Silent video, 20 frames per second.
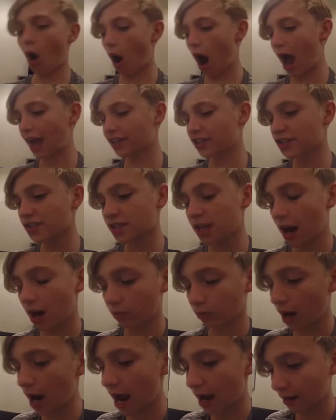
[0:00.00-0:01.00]
I just got
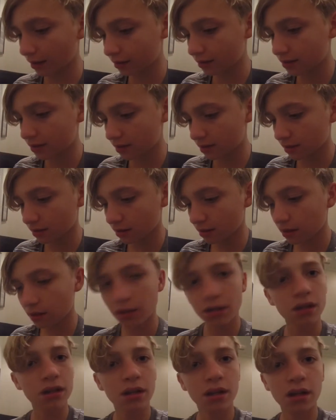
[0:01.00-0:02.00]
wrecked.
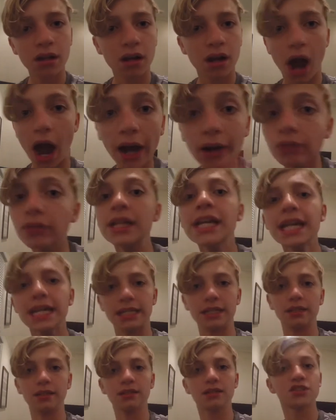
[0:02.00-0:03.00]
I don't
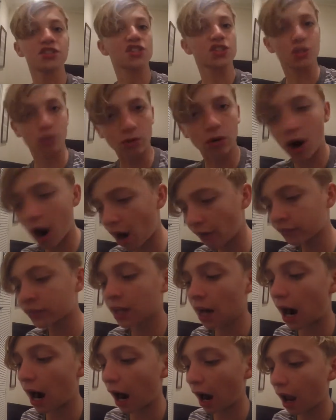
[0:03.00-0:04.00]
eat. Screw off,
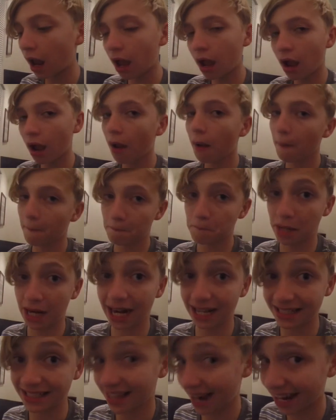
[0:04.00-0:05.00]
Kai. But
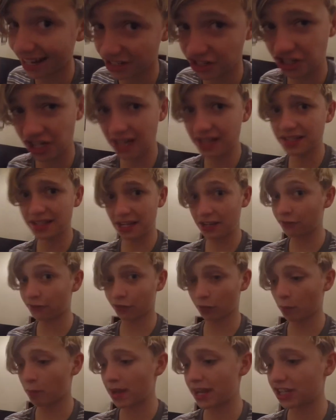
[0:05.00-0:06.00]
I digest
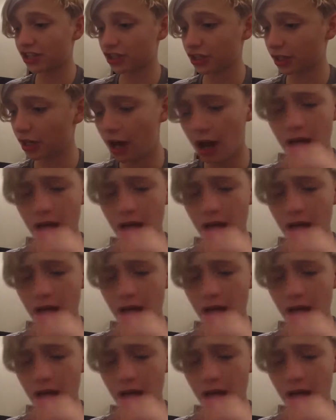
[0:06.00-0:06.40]
information.